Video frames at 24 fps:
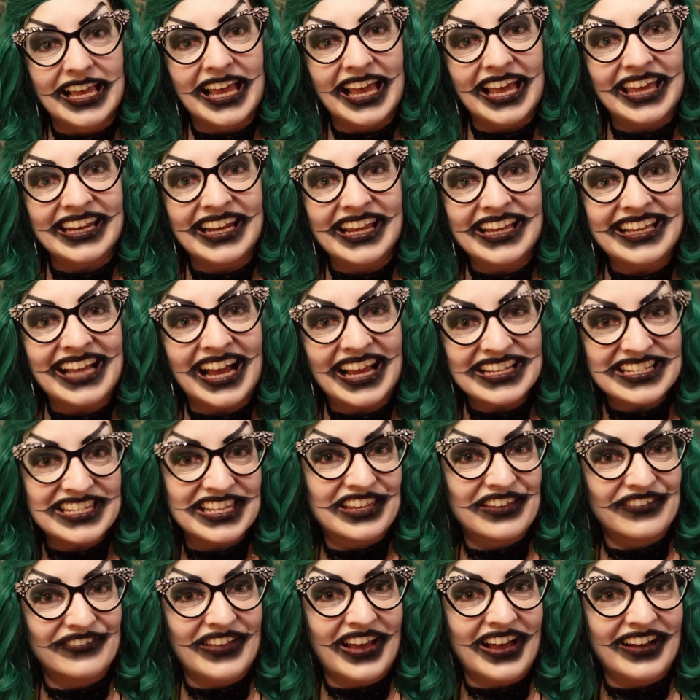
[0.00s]
And I got to
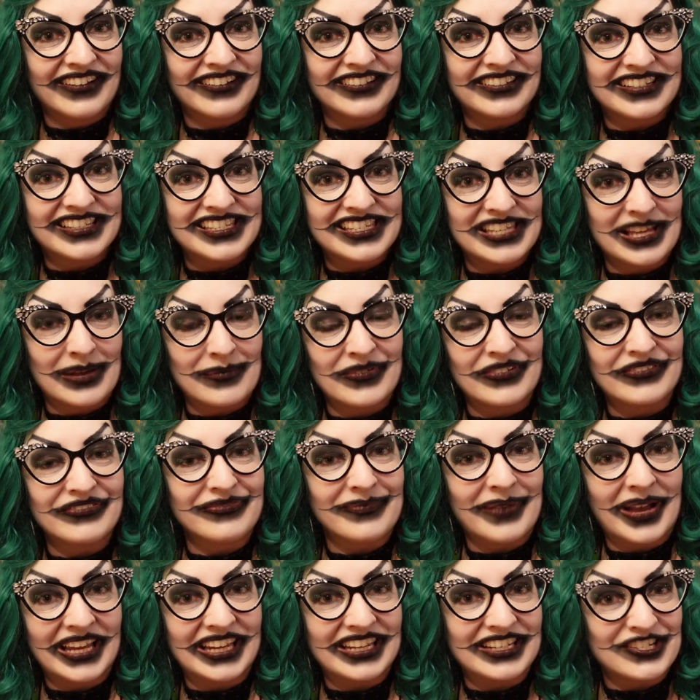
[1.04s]
give out some of
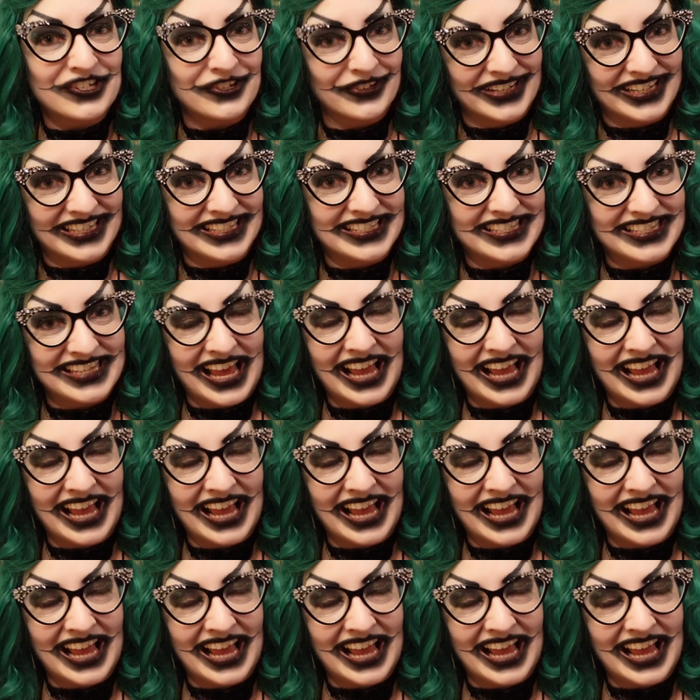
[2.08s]
my treats.